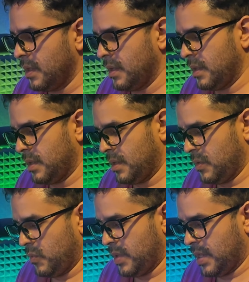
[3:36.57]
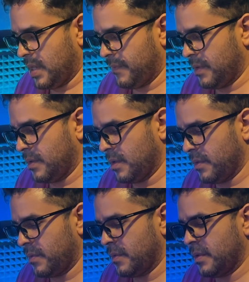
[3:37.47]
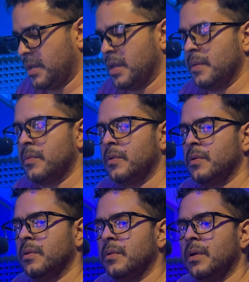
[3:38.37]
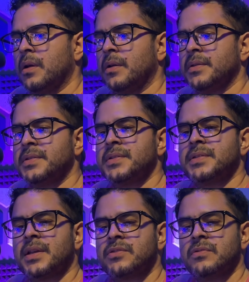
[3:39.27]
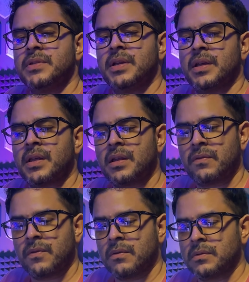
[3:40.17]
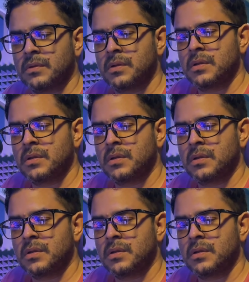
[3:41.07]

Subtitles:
And we have another cable. This is actually a headphone.